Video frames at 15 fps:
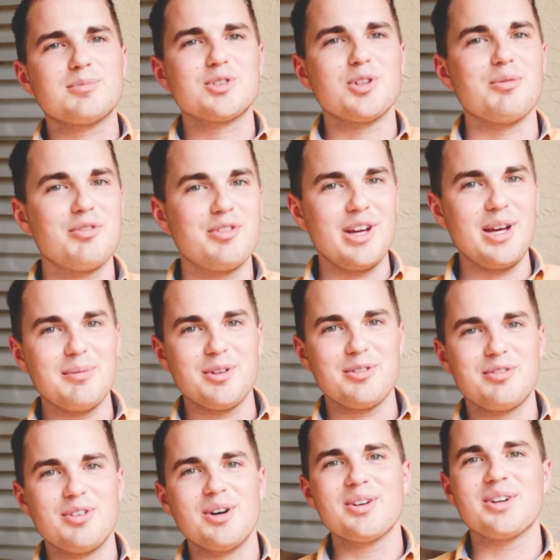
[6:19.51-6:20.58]
some family
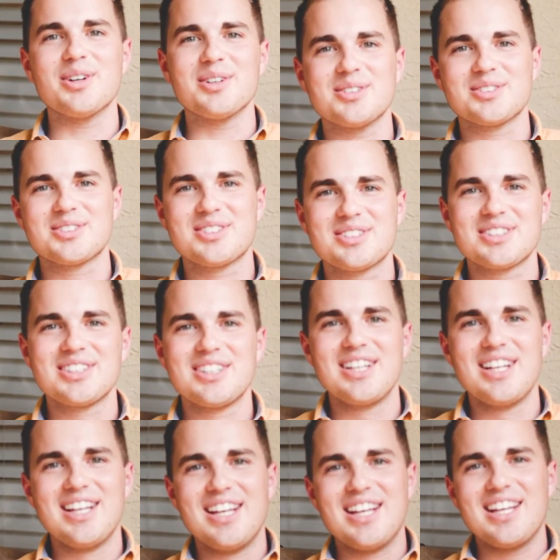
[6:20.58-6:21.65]
photos,
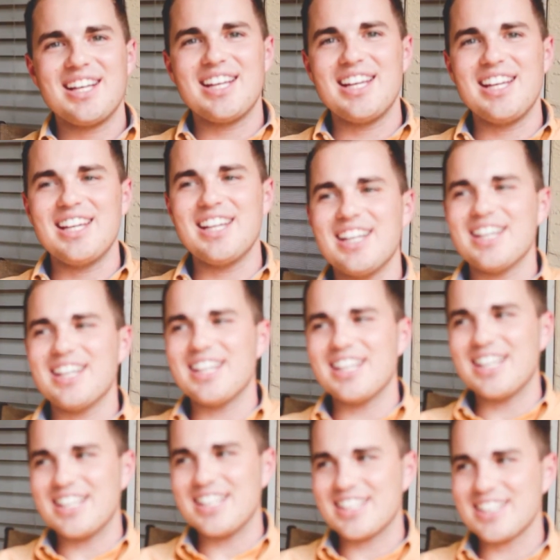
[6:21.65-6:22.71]

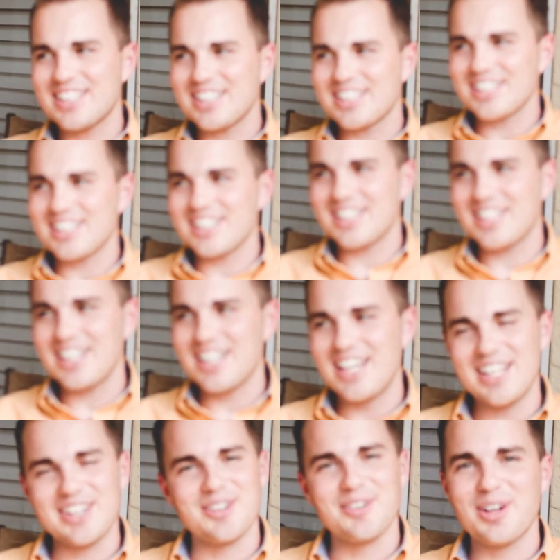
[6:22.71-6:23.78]
and
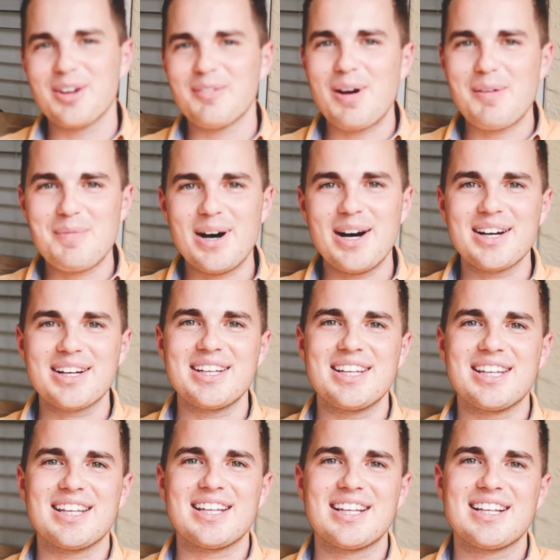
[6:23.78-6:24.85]
had the ring in my pocket.